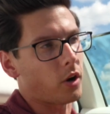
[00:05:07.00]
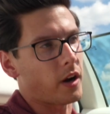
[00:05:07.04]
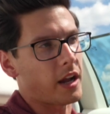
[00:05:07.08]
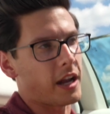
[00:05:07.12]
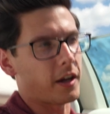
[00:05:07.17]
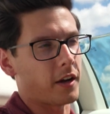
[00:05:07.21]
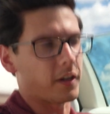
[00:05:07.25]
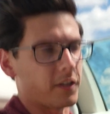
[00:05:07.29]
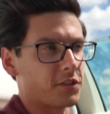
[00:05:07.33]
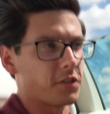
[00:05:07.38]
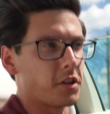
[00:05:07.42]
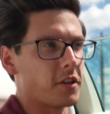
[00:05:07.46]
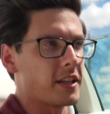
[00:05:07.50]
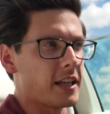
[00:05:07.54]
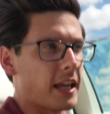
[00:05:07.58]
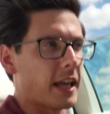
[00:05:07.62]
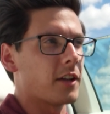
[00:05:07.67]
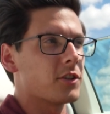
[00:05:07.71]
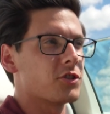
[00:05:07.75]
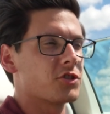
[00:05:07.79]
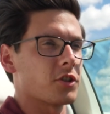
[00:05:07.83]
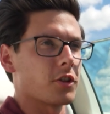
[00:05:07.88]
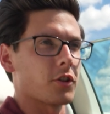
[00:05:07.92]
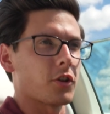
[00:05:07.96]
air into the
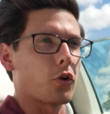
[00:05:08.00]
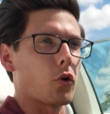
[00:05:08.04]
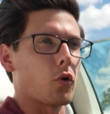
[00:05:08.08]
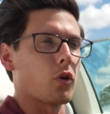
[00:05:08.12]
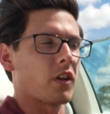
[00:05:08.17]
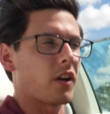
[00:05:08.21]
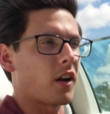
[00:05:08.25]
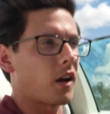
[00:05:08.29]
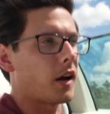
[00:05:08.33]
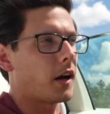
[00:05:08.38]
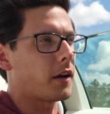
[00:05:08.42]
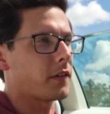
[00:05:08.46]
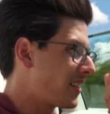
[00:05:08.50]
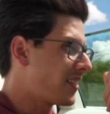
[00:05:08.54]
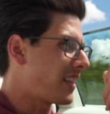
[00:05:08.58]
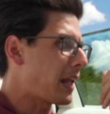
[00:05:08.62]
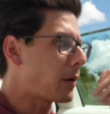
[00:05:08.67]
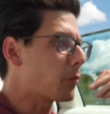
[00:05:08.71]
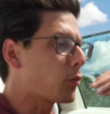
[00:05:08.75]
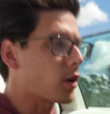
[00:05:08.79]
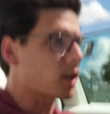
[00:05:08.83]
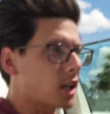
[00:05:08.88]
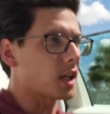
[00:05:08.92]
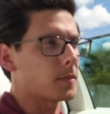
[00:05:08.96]
engine to cool it off. They
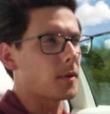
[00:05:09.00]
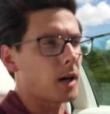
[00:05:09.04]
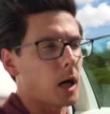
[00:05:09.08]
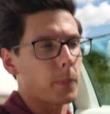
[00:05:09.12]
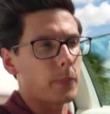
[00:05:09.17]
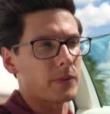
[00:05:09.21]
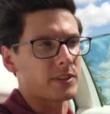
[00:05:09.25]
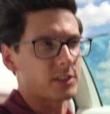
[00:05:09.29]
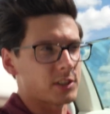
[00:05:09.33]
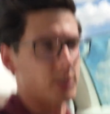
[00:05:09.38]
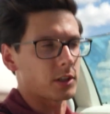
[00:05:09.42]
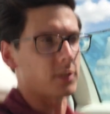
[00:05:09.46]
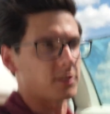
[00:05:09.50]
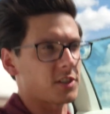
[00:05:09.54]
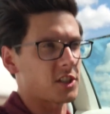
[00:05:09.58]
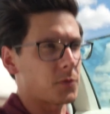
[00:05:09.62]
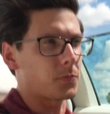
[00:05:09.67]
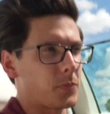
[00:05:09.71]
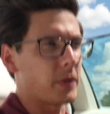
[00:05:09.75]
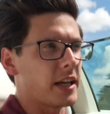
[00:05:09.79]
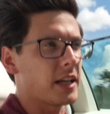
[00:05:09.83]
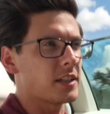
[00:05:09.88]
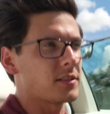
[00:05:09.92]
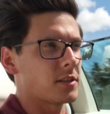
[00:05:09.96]
will come up at certain
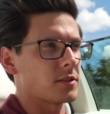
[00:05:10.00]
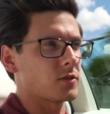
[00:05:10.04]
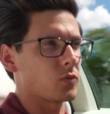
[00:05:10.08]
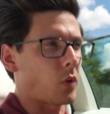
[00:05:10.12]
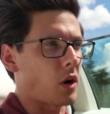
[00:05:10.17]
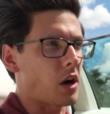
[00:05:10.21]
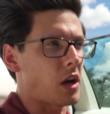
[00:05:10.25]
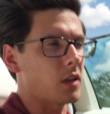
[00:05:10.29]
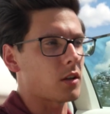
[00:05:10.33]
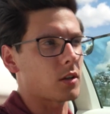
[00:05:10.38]
speeds as well,